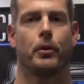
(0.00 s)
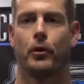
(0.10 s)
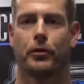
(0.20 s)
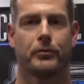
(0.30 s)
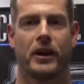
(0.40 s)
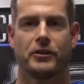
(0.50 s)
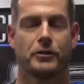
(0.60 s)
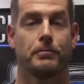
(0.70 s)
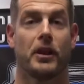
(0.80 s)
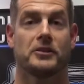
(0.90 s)
pull
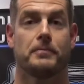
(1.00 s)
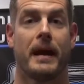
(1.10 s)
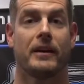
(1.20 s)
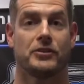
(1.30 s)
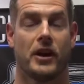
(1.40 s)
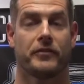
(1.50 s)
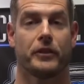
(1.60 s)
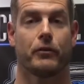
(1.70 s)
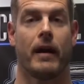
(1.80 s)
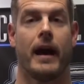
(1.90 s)
300 plus pounds off
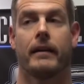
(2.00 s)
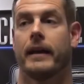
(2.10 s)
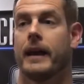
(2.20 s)
the ground,